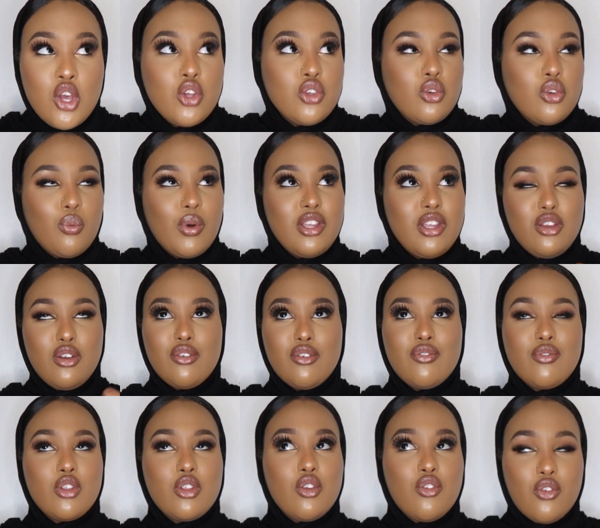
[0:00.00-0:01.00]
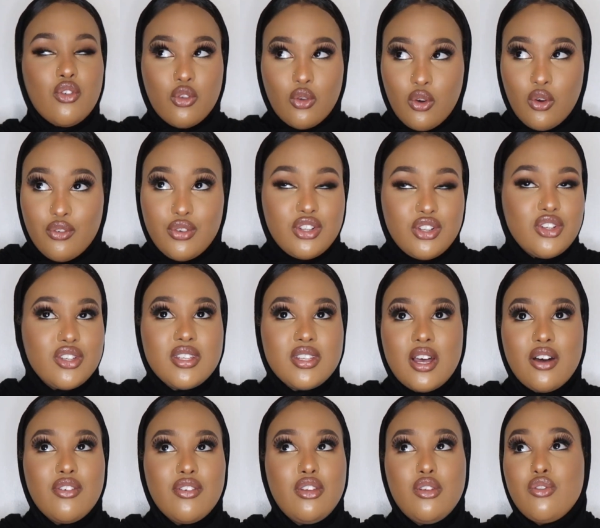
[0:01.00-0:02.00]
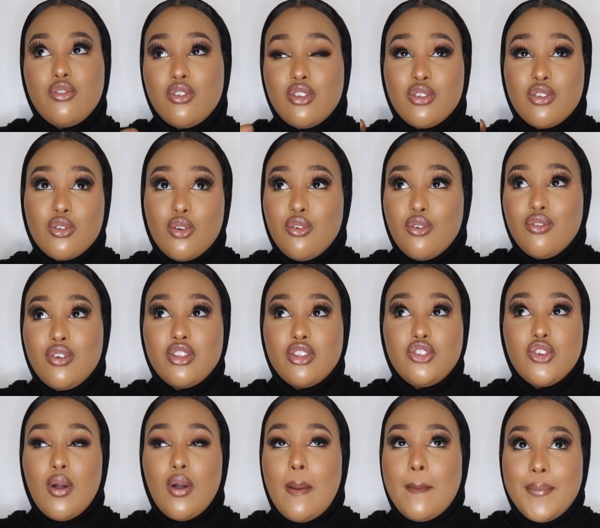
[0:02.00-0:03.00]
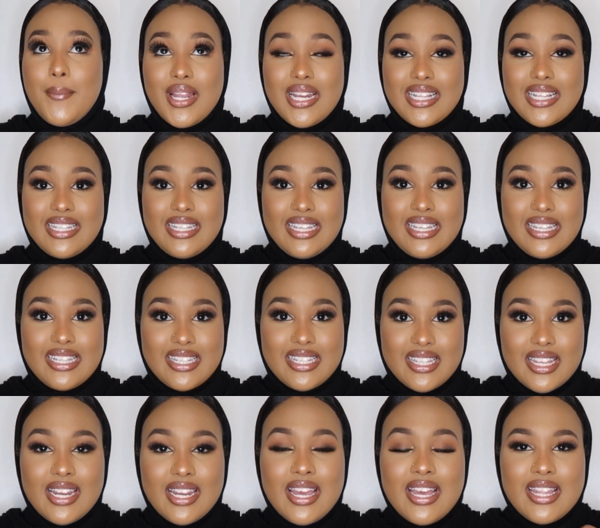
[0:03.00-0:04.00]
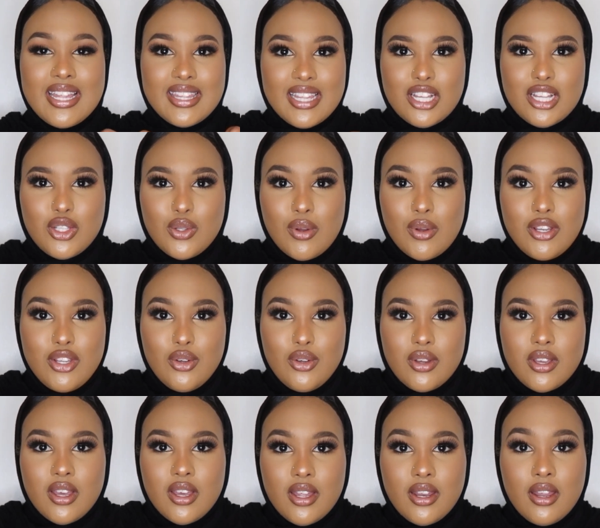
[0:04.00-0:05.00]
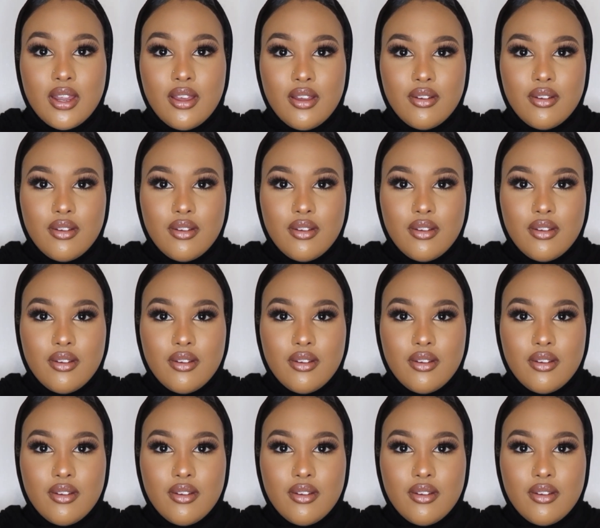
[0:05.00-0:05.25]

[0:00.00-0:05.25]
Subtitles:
So when you've discovered yourself and you've discovered your abilities, then that's when you can